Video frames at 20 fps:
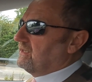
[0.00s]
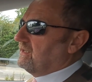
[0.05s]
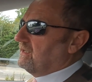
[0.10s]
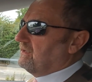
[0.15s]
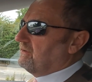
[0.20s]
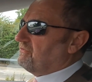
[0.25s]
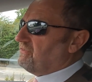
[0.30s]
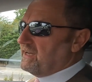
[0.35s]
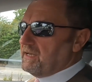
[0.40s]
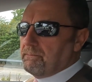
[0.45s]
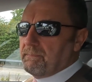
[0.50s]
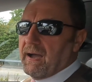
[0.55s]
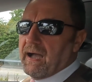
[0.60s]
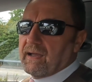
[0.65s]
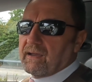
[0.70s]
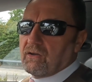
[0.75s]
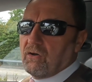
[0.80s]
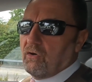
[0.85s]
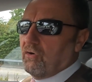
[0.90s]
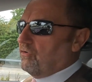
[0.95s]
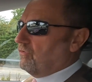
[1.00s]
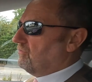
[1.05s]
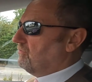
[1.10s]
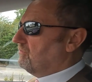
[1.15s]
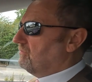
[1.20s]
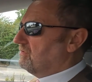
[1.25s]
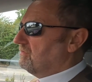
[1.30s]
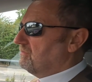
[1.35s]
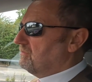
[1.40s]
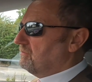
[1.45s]
feedback
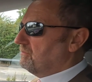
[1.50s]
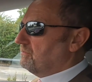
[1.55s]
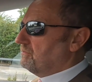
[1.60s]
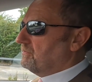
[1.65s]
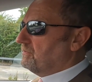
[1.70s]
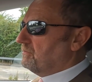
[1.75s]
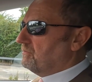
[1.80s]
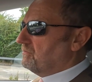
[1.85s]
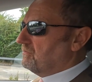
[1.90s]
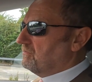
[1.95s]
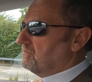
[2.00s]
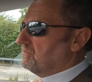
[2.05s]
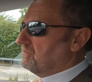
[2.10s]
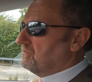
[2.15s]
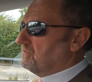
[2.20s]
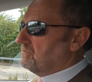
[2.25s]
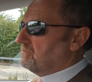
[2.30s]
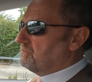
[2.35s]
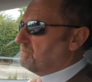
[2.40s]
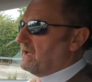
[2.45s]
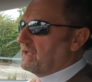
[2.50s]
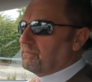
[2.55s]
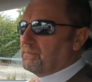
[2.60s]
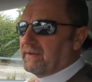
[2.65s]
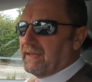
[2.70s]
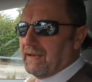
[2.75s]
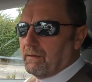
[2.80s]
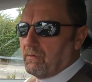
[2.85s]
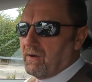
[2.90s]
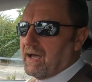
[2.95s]
on miles per
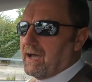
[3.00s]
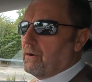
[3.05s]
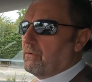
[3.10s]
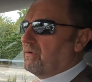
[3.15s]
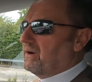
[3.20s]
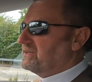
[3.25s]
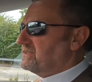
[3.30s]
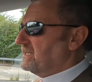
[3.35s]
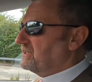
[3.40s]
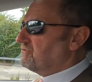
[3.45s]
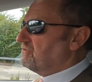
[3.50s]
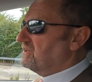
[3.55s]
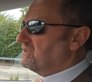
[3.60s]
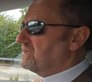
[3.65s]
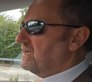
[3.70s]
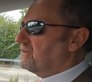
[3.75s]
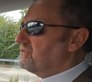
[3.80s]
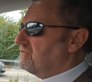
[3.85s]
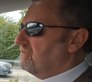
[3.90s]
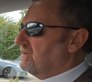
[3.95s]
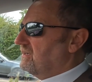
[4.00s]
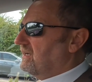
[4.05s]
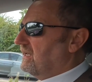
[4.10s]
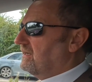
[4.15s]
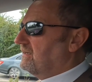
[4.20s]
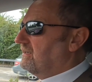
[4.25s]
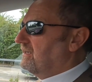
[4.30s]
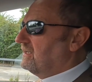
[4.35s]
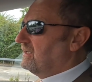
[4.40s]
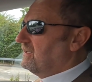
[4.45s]
kilowatt hour, etc., etc.
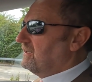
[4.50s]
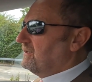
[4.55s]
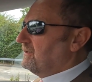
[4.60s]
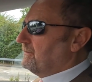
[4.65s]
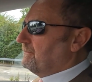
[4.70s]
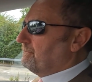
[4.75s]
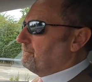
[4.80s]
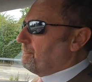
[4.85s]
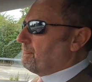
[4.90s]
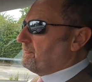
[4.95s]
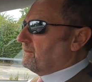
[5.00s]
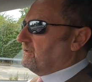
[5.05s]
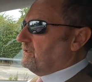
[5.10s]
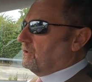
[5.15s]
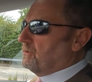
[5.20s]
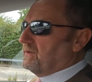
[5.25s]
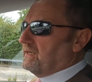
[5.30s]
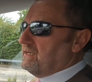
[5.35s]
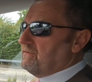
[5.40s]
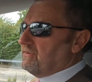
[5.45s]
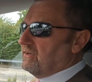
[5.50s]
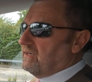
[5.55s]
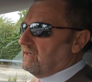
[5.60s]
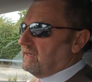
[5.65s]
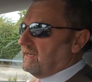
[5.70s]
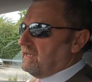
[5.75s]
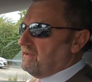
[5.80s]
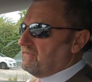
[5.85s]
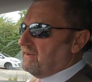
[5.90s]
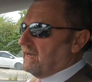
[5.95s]
And
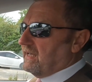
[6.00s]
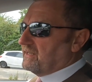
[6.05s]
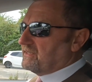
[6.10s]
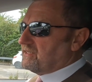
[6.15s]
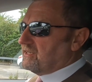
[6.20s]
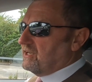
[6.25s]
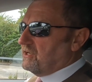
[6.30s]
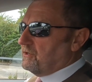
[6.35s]
even at